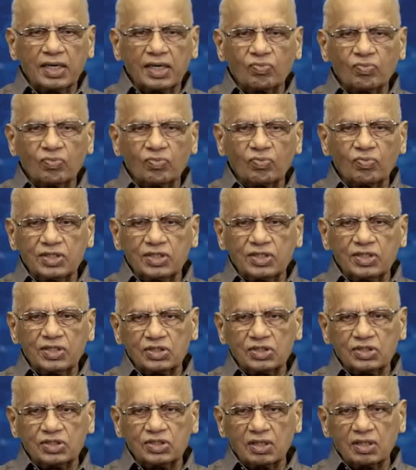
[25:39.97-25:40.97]
And
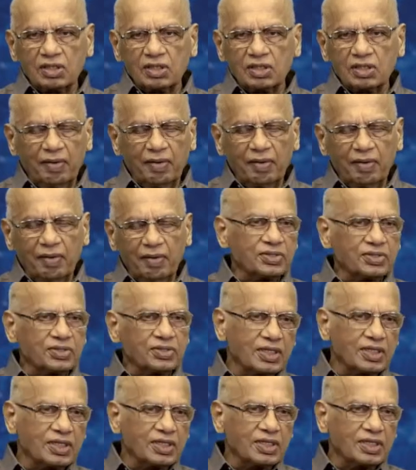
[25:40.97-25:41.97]
when this
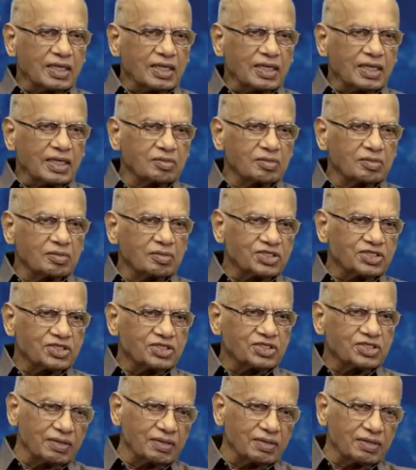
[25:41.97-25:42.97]
happened,
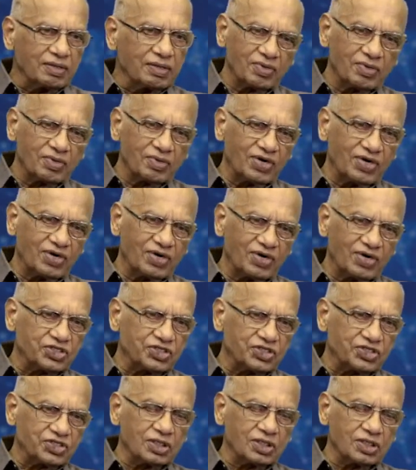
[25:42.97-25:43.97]
the metal
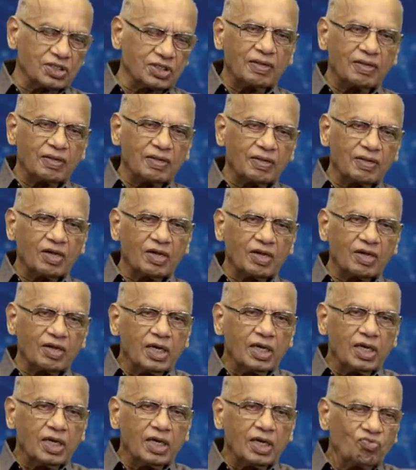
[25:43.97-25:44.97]
fracture,
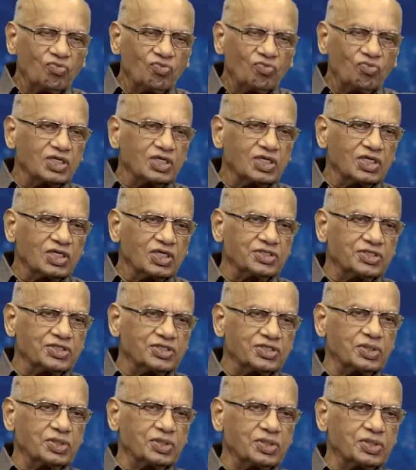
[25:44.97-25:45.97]
we had no
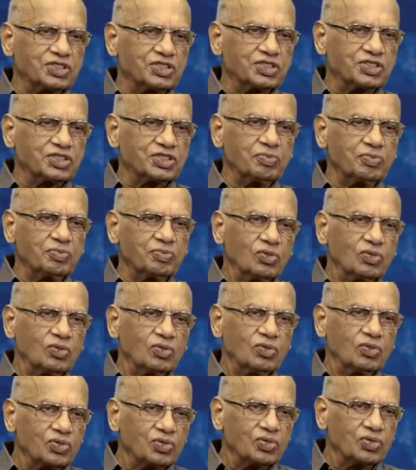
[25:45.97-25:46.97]
facility to test it.
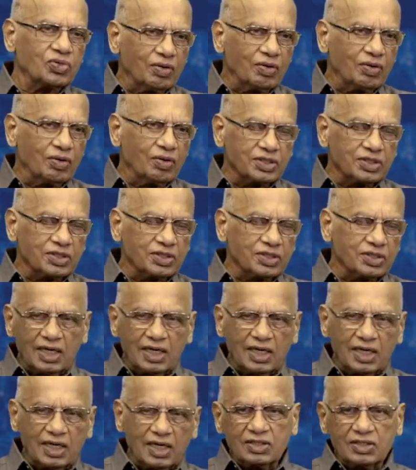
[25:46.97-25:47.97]
We didn't know how to deal
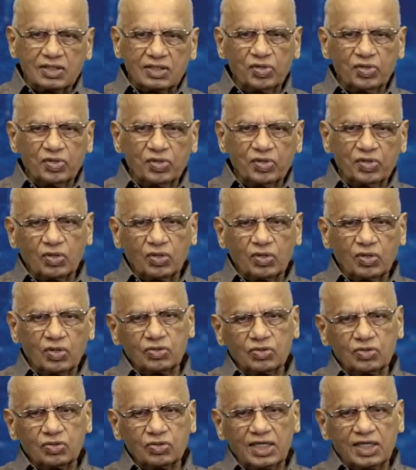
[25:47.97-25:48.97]
with it. So we
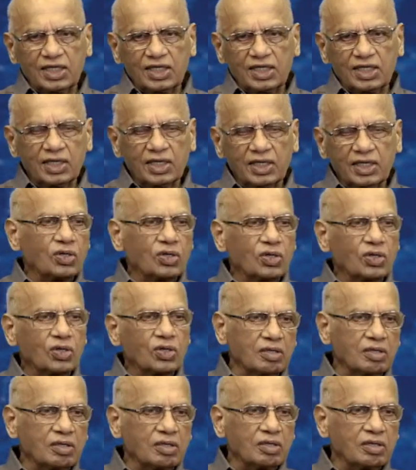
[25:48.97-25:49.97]
took it to National
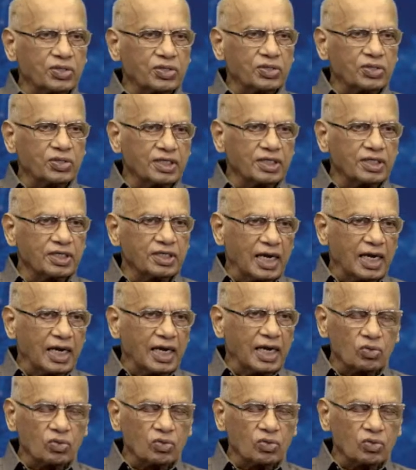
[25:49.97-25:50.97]
Aeronautical Laboratory
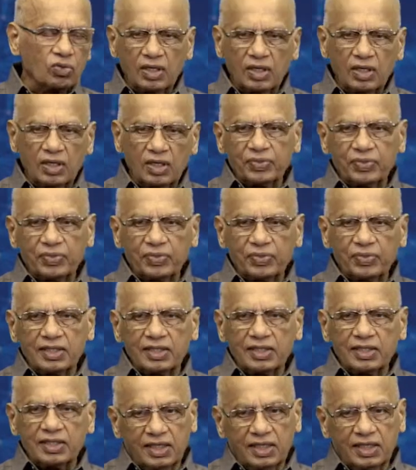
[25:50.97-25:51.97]
in Bangalore.
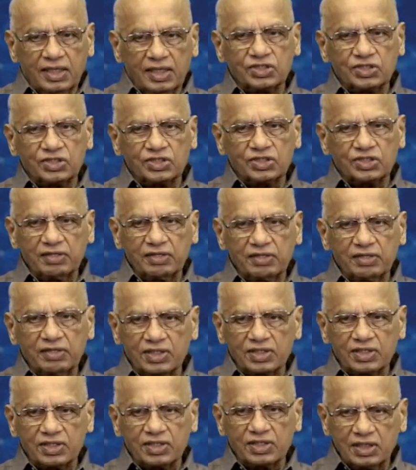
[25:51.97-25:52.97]
They did a
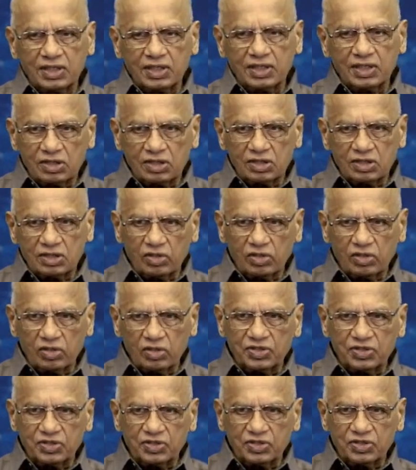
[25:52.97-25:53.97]
study for us, and this
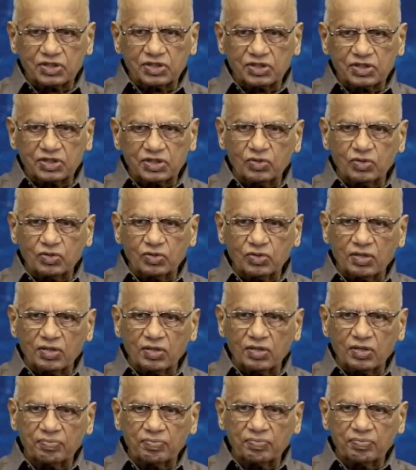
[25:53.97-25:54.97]
is one of the pictures they
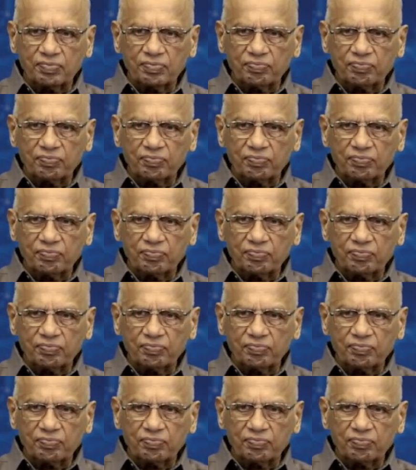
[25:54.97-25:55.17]
took.